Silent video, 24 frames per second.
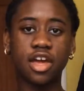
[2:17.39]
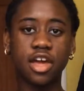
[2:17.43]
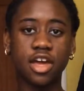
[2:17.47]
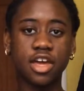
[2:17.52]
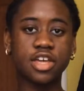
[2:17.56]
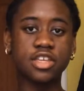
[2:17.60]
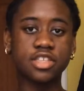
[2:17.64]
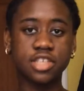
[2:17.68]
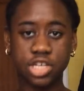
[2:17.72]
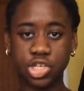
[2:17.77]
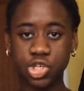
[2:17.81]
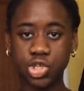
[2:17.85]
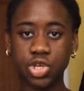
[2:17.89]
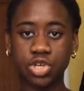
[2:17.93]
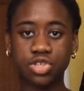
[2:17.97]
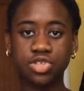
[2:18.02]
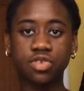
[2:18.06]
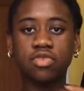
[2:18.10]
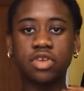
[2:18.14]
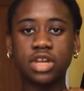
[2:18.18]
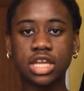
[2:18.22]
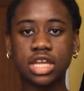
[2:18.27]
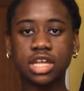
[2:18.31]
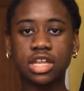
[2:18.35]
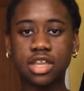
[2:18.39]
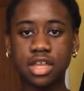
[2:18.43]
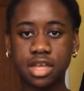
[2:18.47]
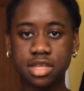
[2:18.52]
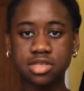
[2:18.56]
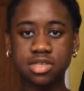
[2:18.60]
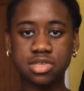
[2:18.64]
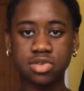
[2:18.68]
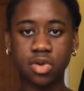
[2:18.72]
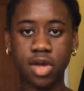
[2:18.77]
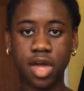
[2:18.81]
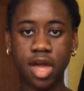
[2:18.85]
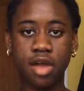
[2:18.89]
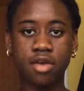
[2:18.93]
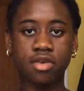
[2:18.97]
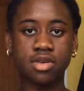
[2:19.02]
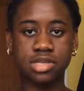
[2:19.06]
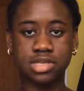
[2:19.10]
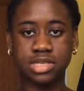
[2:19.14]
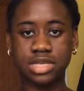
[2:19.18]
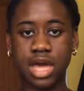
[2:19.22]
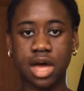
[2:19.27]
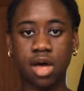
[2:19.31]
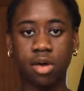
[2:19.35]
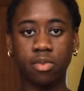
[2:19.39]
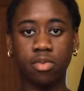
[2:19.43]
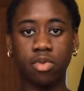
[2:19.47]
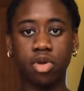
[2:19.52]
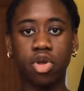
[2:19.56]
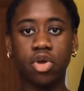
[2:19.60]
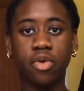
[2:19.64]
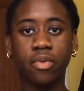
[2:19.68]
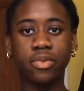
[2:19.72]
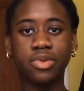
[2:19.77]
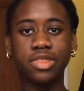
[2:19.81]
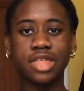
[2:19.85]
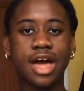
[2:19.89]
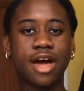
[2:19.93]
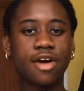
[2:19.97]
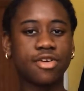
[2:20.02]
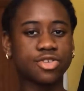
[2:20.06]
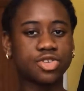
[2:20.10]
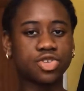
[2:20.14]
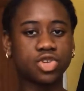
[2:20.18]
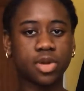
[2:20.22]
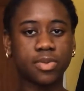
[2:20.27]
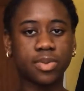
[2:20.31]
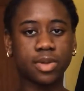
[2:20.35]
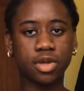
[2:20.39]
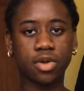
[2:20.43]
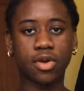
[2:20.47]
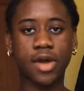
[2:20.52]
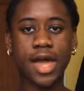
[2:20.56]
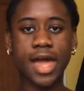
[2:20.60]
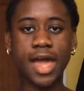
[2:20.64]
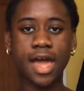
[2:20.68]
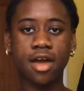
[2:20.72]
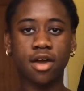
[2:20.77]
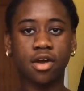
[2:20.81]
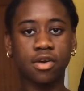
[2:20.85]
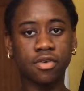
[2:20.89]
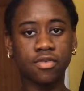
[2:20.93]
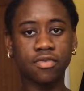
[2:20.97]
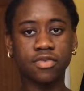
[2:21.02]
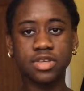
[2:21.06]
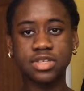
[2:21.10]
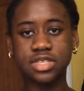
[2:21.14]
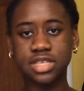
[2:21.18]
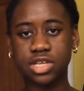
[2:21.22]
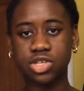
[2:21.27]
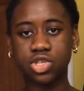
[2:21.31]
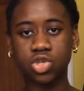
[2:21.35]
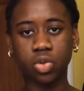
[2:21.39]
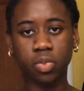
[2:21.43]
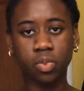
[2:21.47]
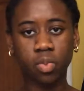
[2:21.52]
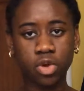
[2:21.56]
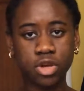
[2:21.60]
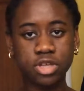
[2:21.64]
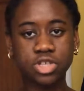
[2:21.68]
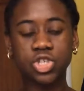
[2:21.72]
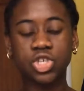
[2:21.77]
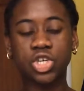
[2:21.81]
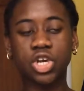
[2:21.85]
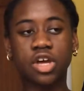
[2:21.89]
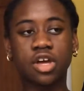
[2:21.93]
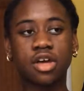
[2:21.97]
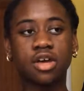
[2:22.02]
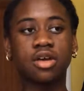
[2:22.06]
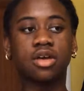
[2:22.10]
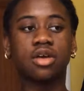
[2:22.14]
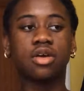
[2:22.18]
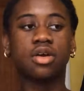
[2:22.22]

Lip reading: a conditioner to really cleanse your hair and scalp without stripping your hair of essential moisture.